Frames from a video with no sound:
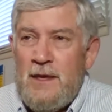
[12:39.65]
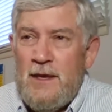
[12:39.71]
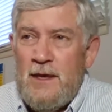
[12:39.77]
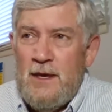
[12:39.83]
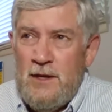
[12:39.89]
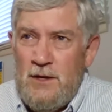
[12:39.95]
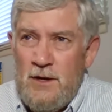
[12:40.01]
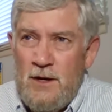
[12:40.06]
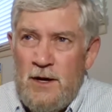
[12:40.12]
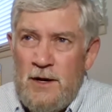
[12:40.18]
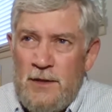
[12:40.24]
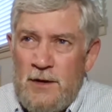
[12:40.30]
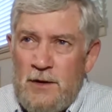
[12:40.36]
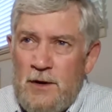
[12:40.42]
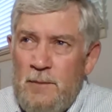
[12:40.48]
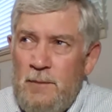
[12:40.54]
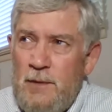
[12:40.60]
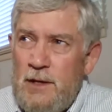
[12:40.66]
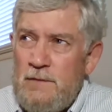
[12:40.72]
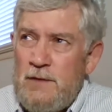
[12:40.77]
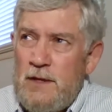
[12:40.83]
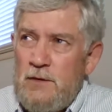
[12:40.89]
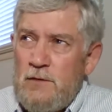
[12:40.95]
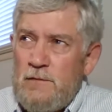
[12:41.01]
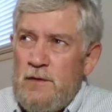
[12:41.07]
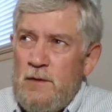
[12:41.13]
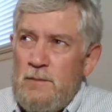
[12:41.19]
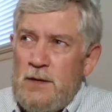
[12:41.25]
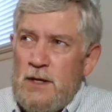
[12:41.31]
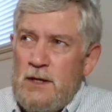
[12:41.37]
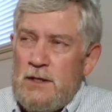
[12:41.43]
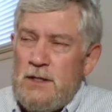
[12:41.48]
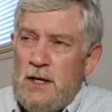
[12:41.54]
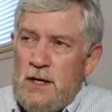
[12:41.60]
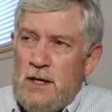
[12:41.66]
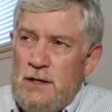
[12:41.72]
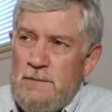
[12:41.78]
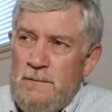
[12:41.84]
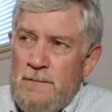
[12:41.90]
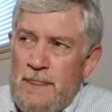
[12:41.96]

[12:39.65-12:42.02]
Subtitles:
had gone there. I believe they were from Kentucky.